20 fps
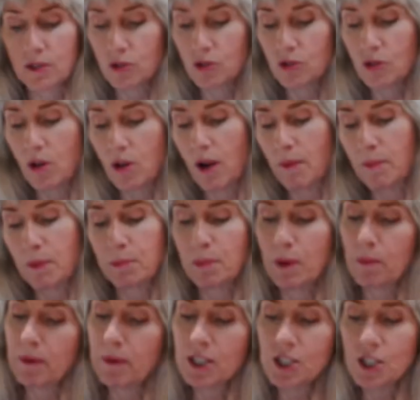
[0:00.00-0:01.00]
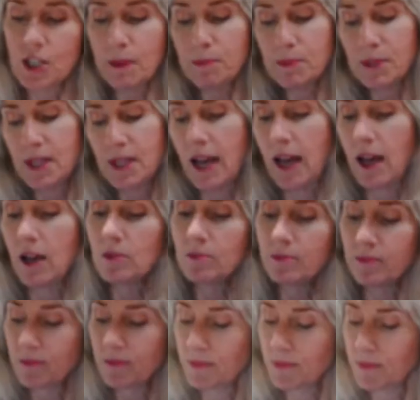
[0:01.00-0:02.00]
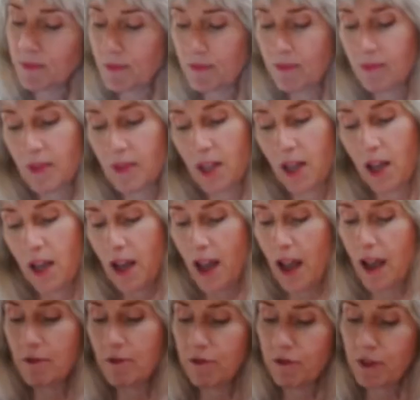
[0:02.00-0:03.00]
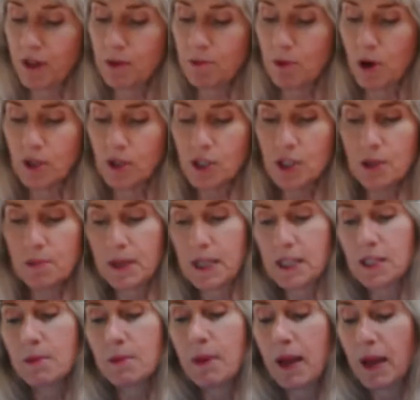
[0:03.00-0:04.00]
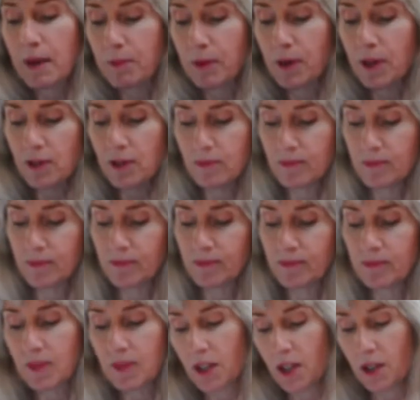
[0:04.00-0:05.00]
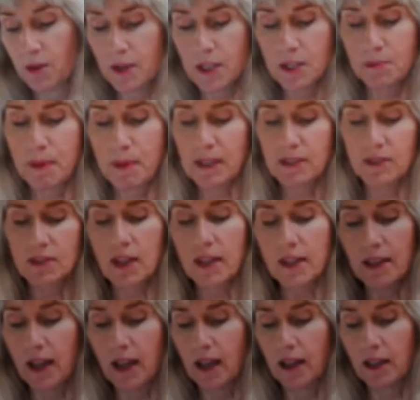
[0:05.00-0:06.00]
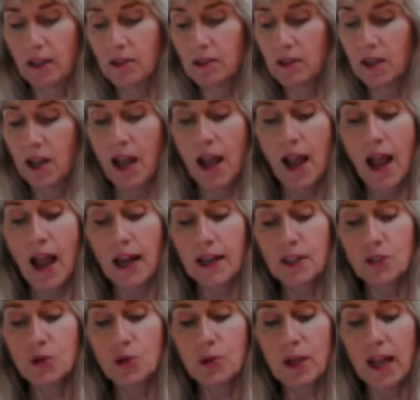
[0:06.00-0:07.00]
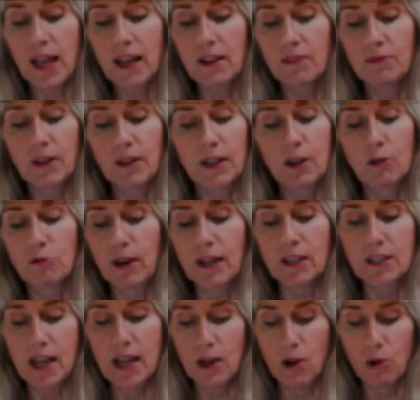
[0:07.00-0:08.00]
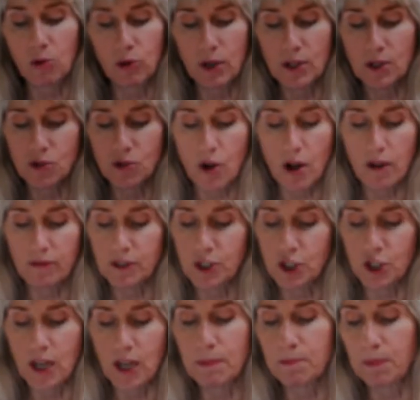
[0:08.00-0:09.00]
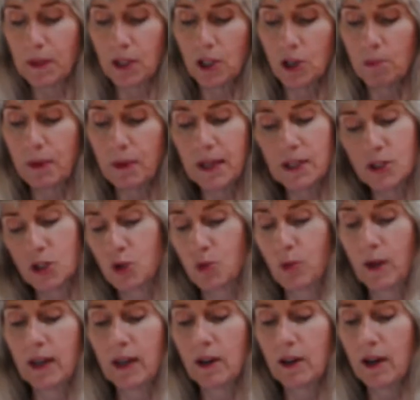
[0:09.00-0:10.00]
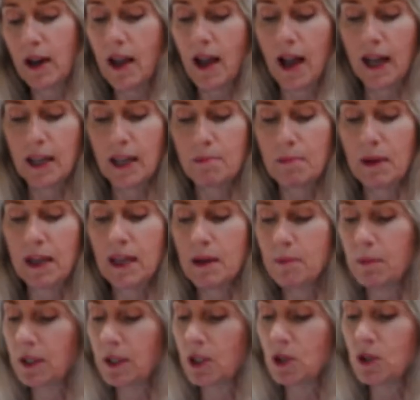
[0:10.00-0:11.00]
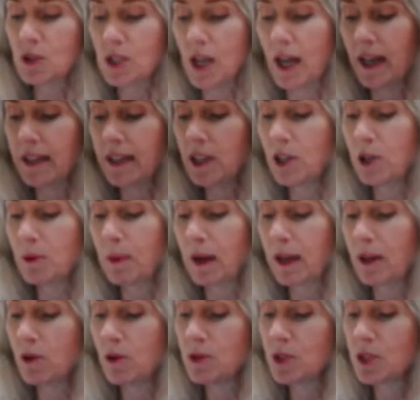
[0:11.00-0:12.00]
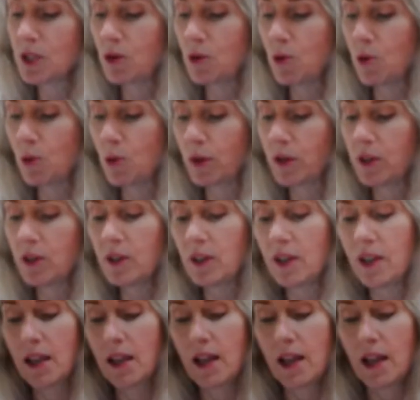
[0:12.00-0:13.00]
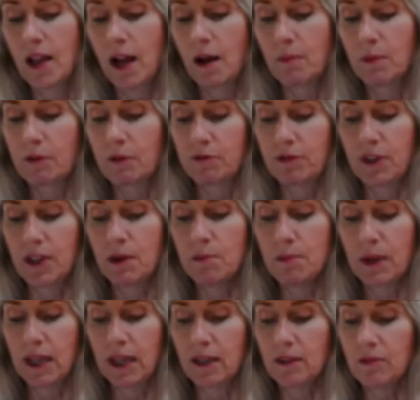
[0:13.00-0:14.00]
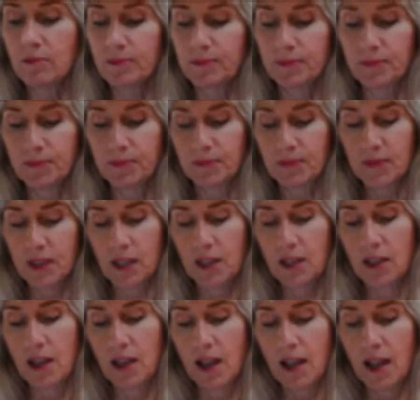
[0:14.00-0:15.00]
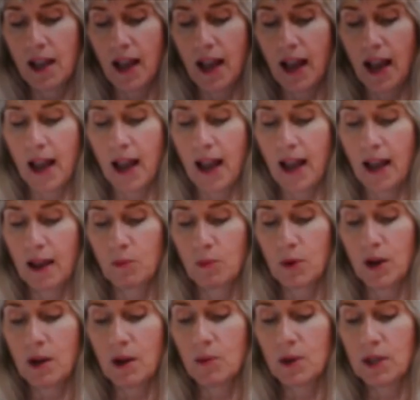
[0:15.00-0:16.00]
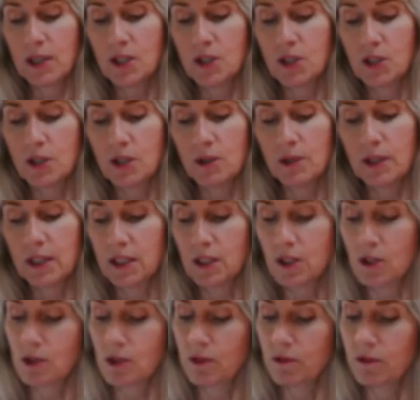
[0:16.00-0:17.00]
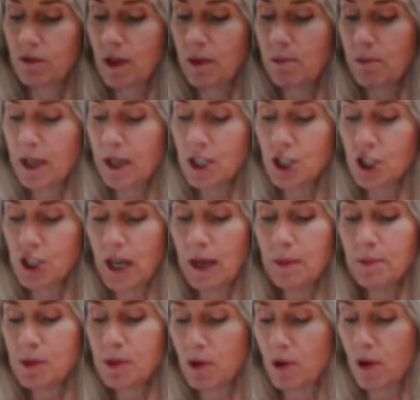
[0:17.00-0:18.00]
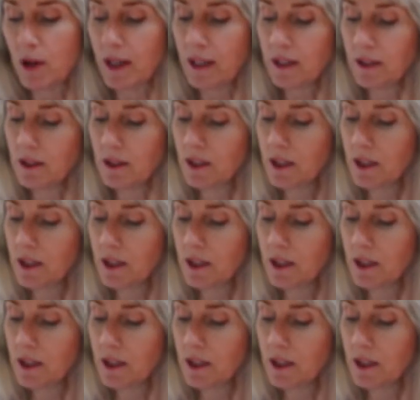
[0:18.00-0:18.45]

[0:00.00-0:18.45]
So I'm going to put my shapes down and fit them onto the piece of paper as best I can. And it's okay if like a rectangle runs off a shape a little bit, a square. I can make him a little tinier by going to the corner. I'm going to fit them in. And what I want to do is fit my shapes on.